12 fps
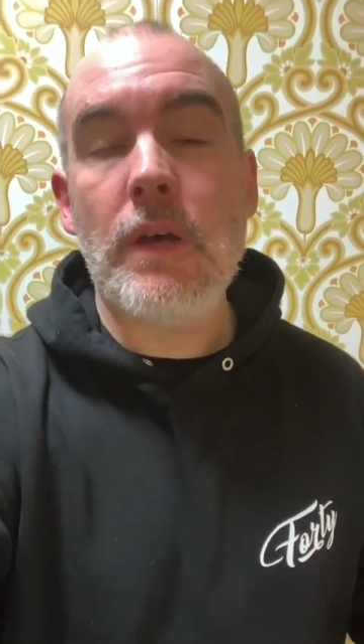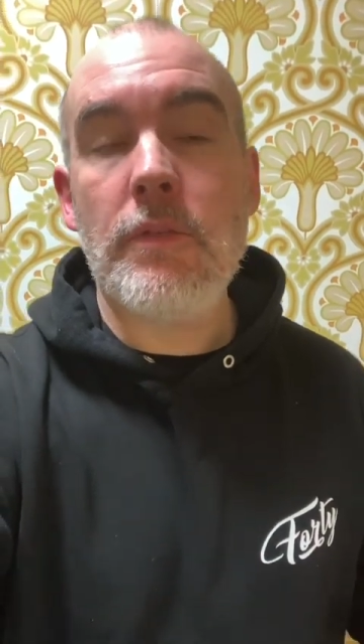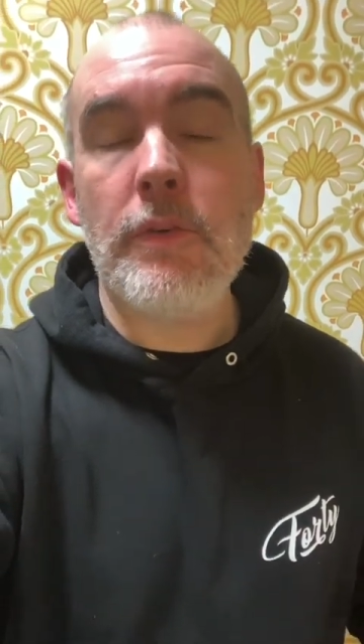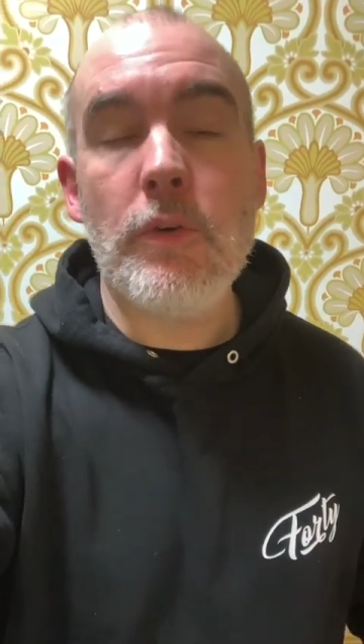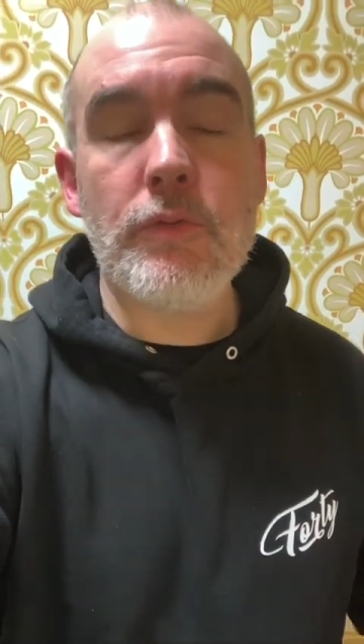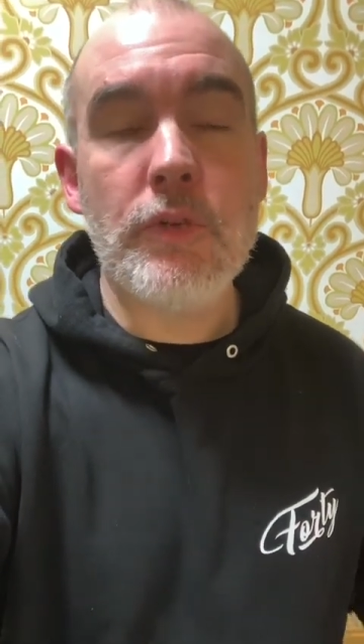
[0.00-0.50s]

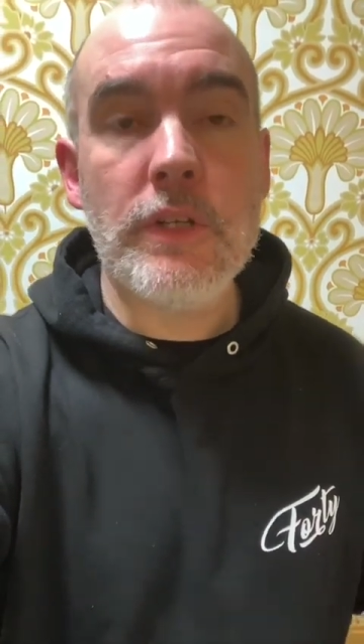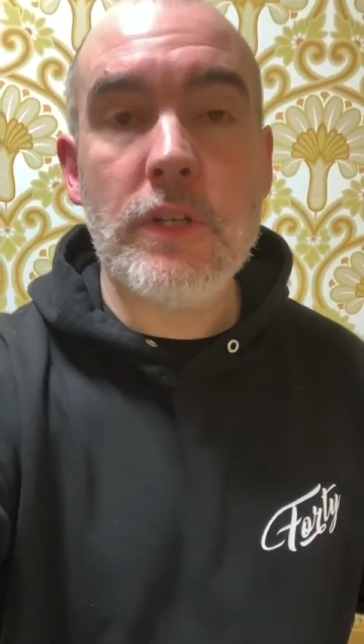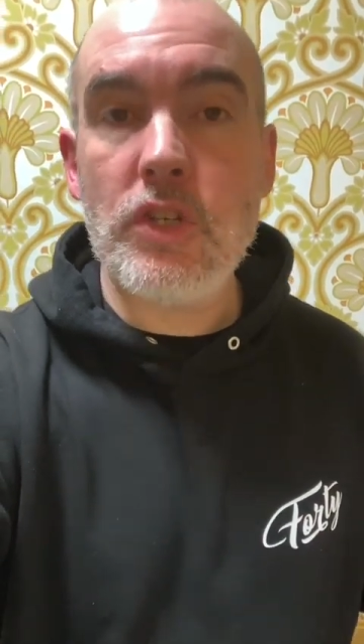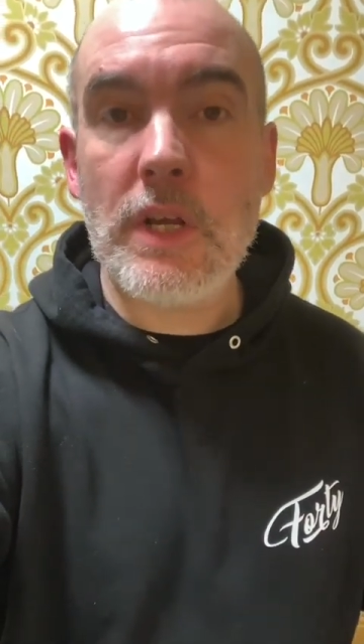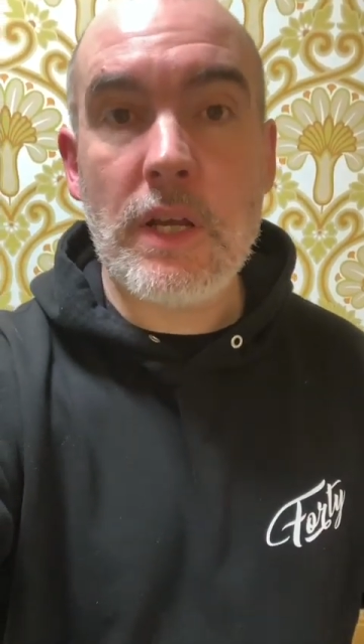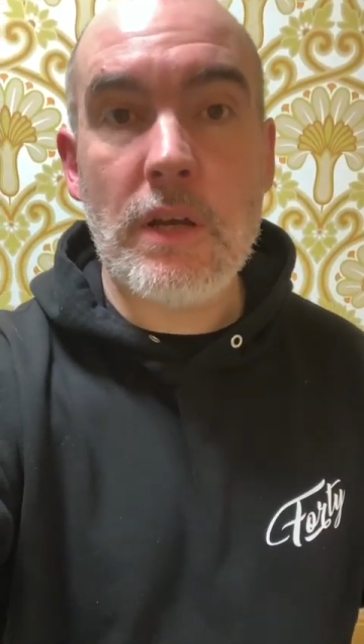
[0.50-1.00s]
feel free to
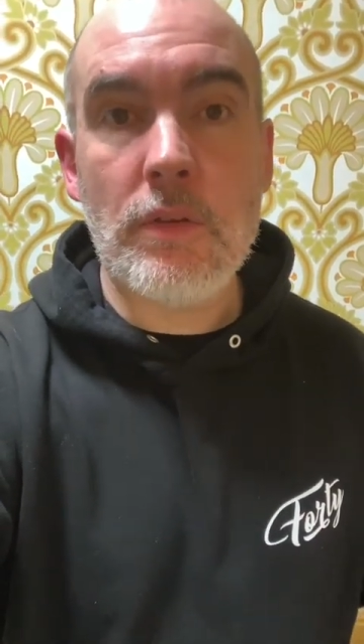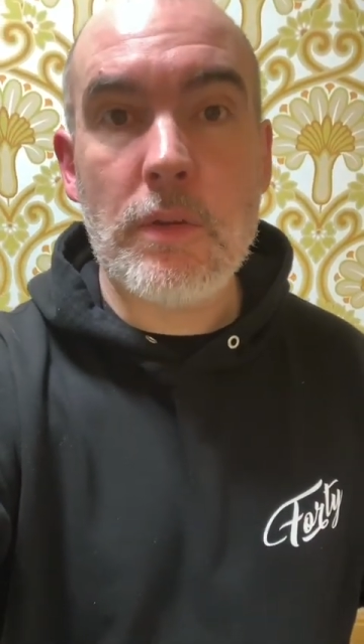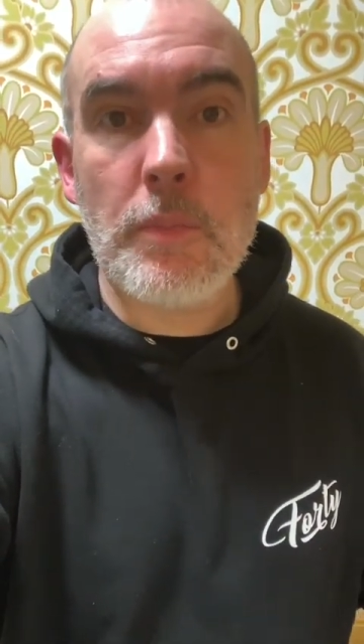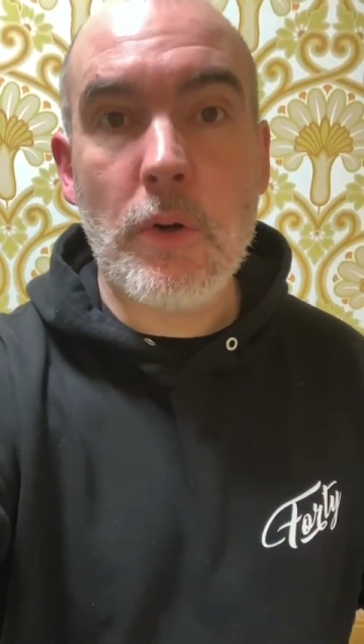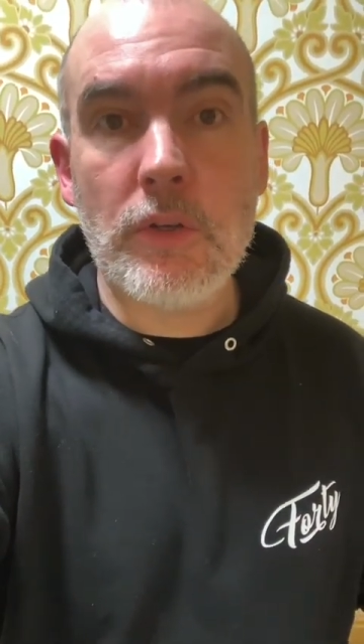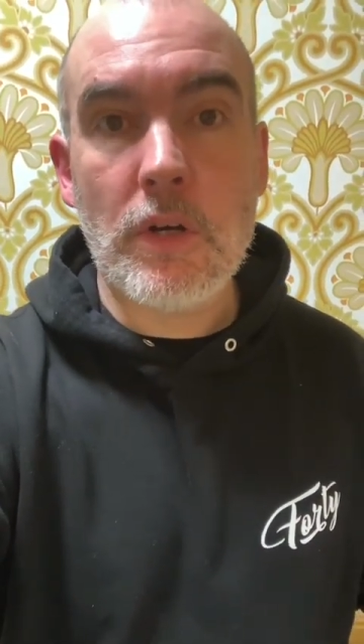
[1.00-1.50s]
check out the
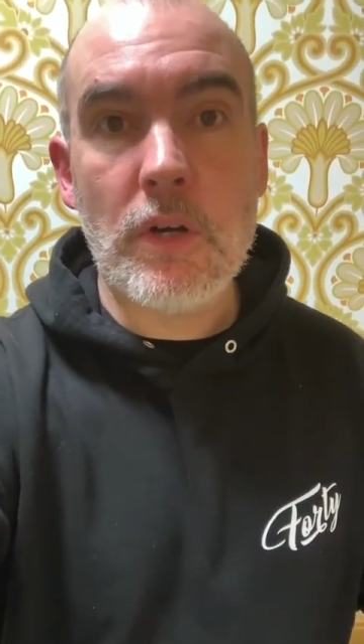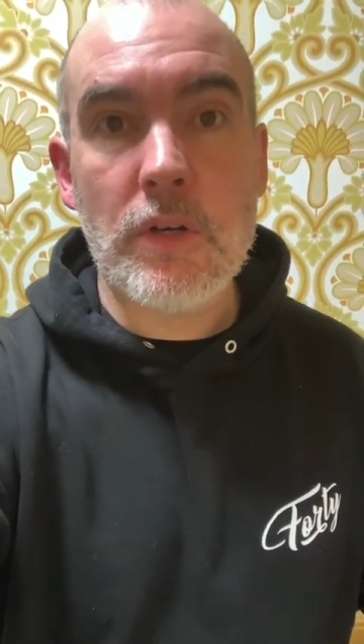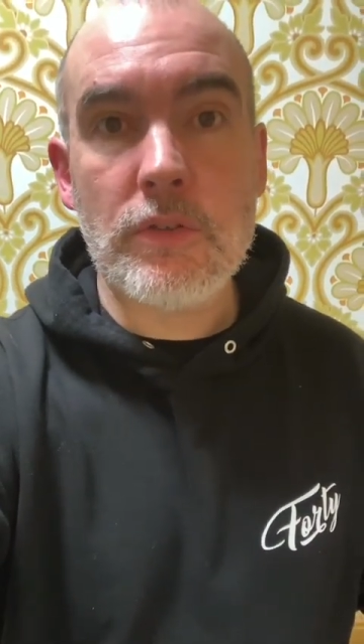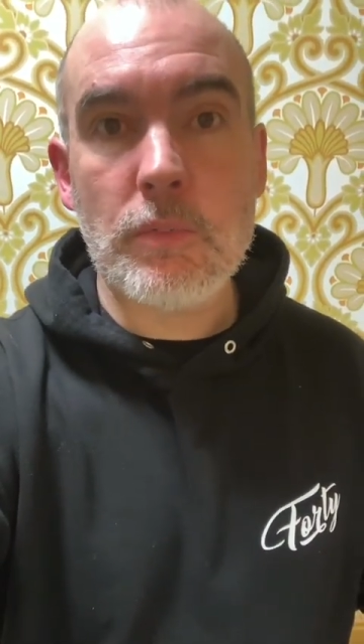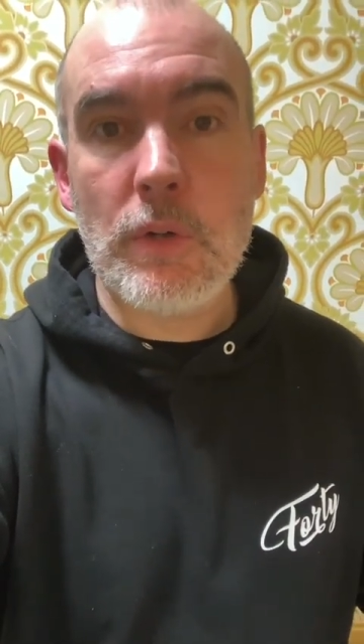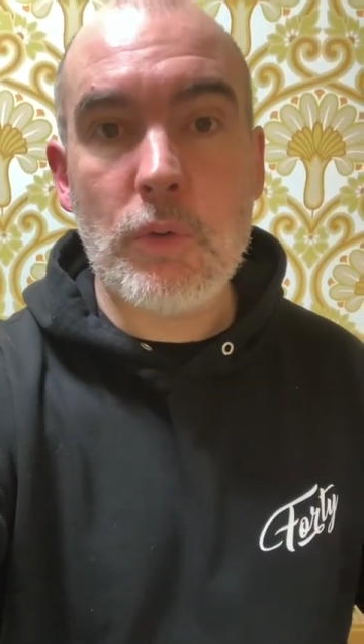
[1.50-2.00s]

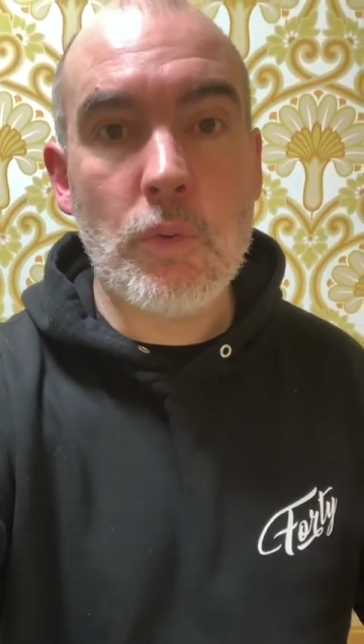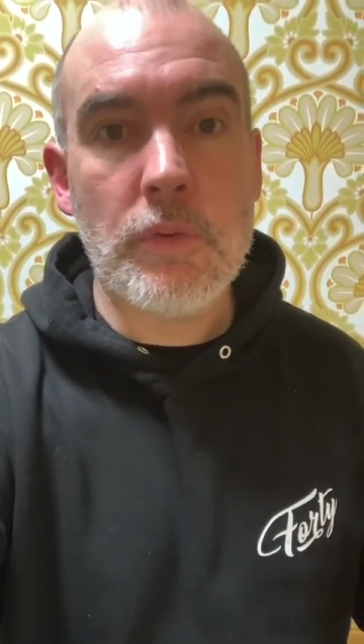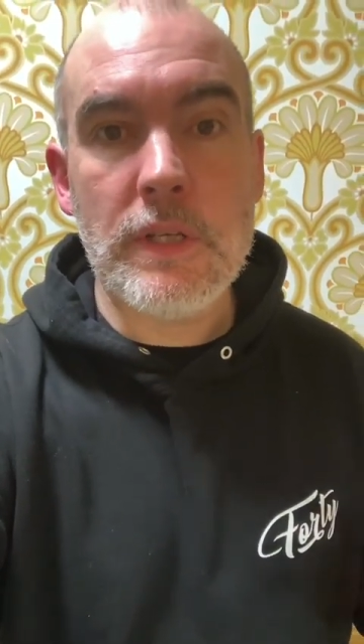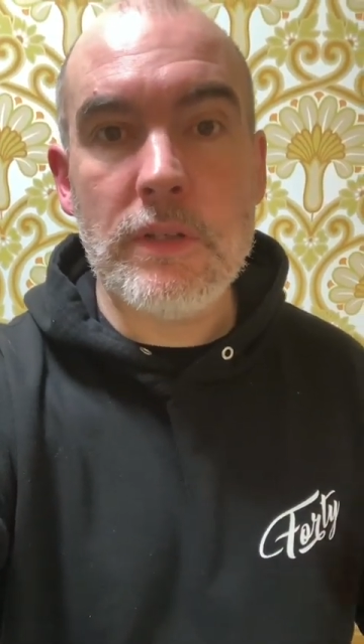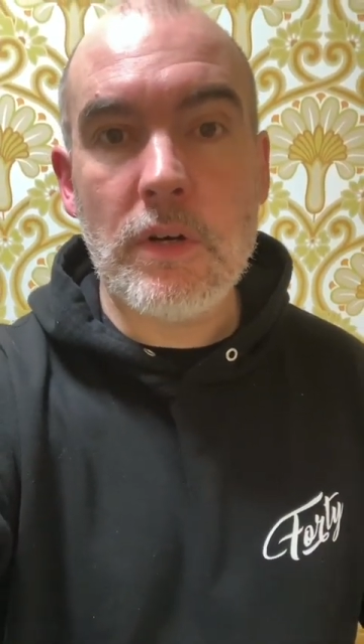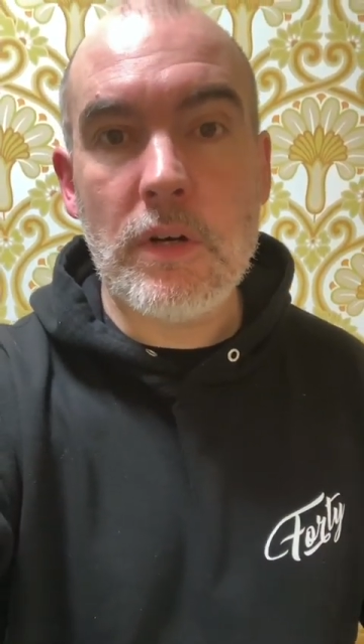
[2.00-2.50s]
podcast where all
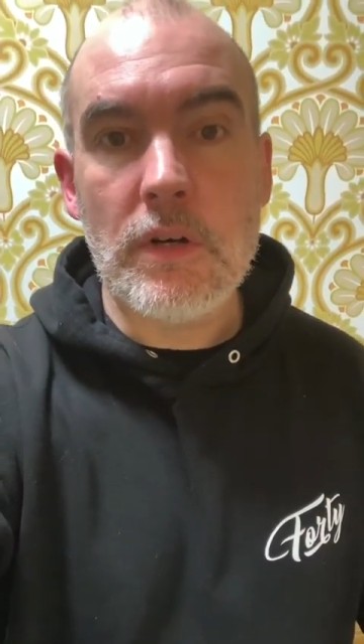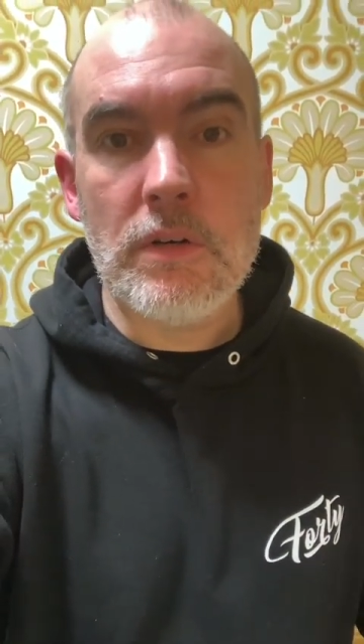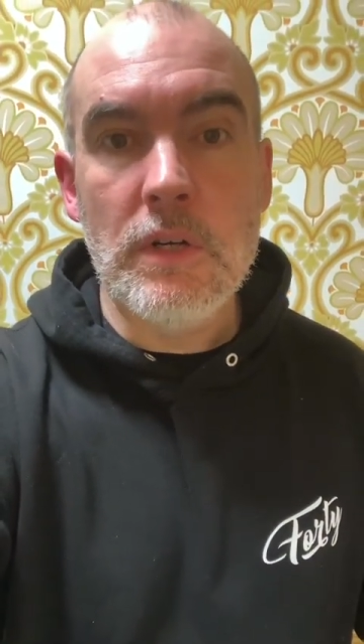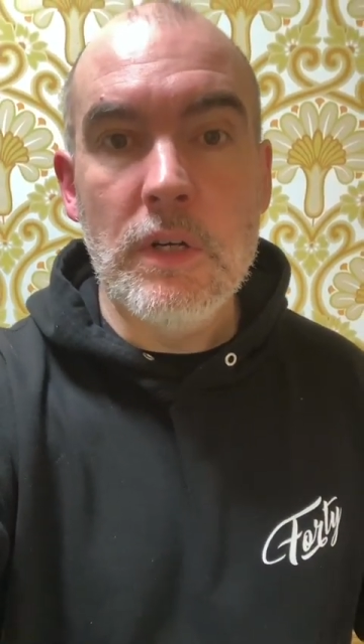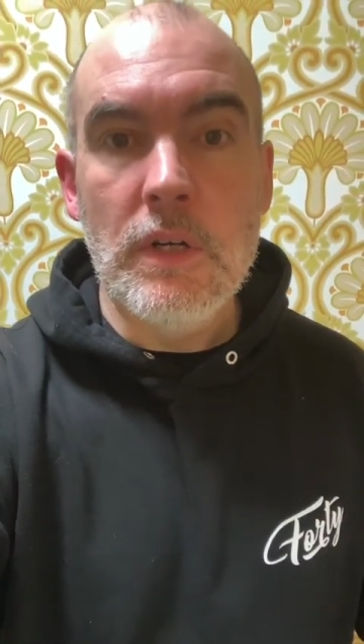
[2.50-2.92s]
these are